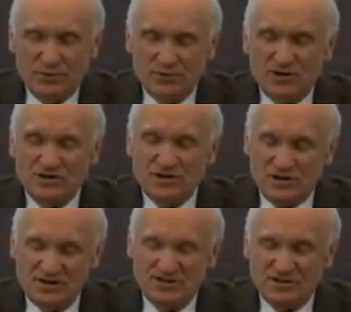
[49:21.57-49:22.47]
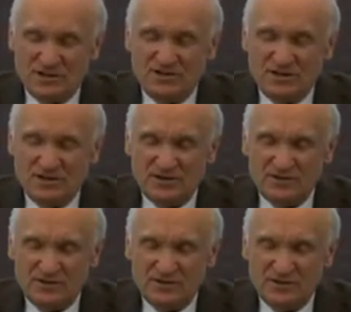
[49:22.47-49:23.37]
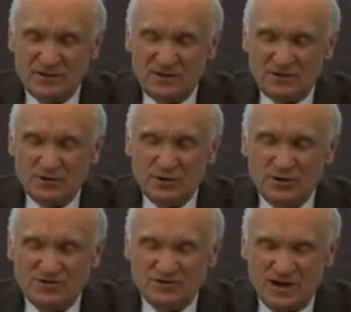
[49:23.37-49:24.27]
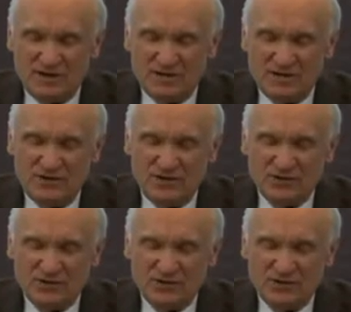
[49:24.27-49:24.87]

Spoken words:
So if you want to say just for the beautiful word,